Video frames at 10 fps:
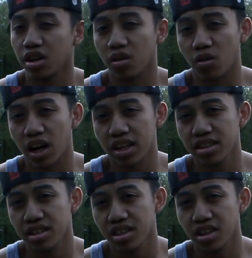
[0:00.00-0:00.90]

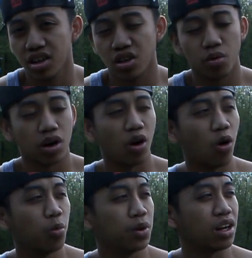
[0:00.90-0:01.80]
rise. You want to
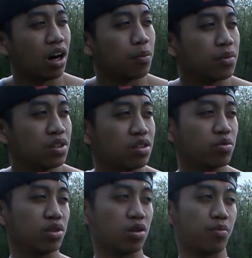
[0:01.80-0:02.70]
open up
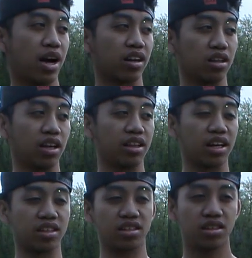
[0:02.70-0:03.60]
with your back like
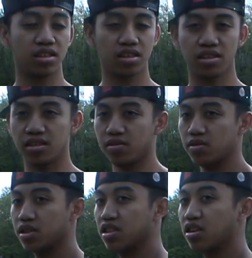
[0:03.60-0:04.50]
this.
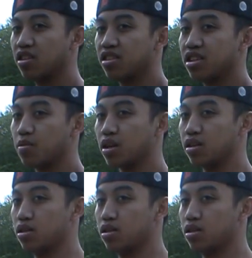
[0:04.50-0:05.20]
It's hard to see, but